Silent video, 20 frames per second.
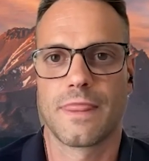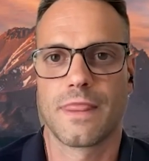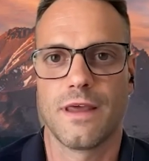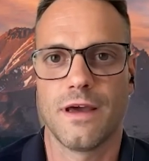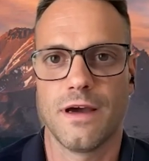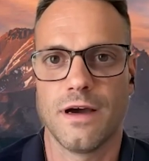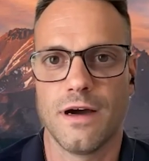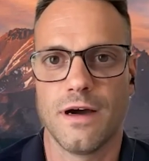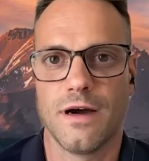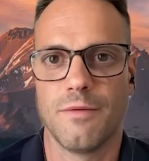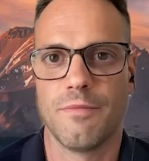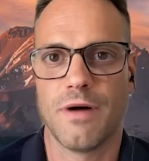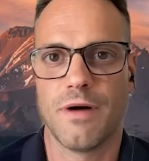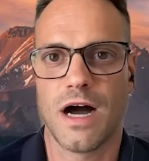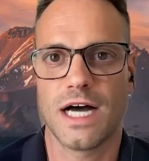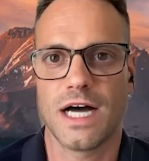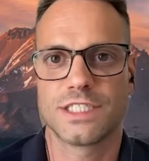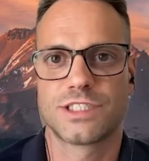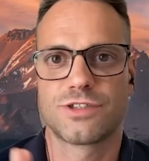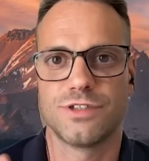um,
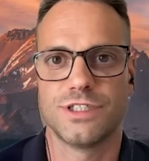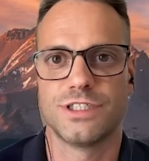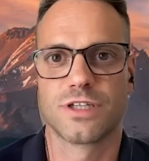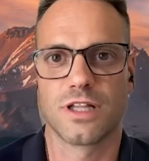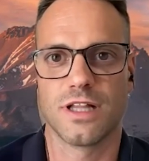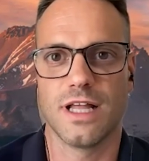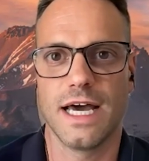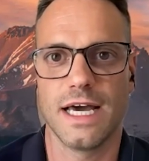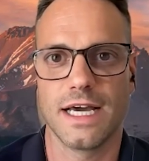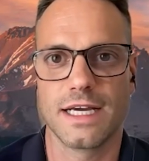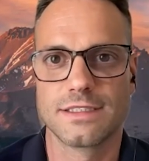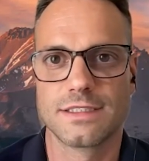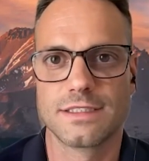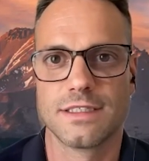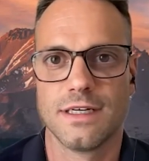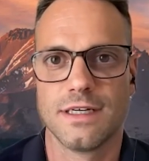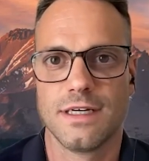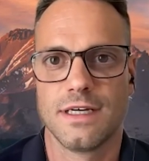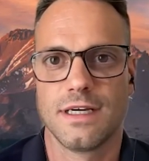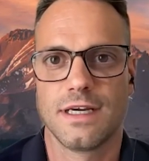ostrich legs,
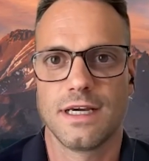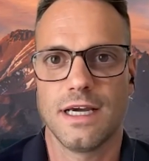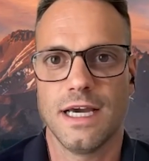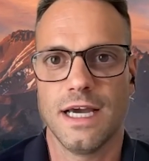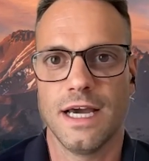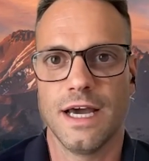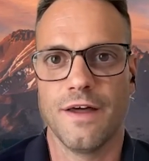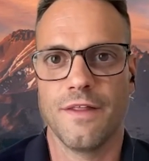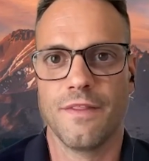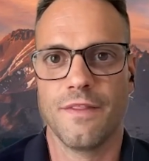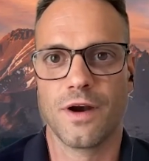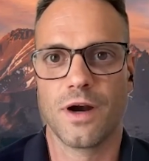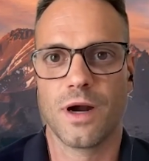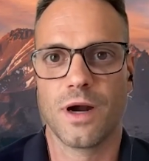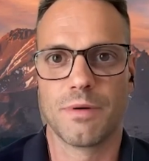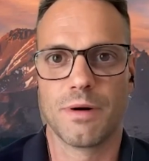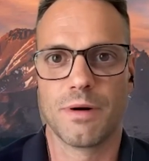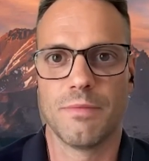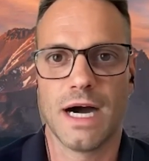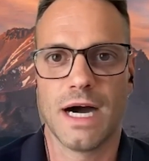and their
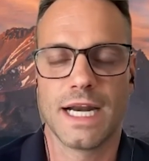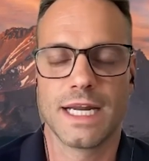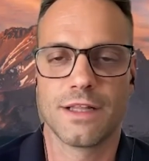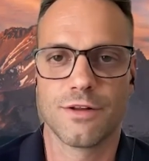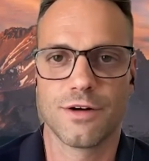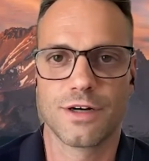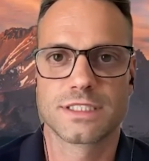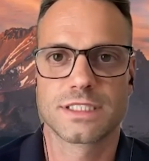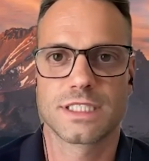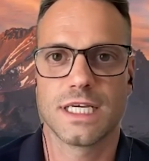upper body looks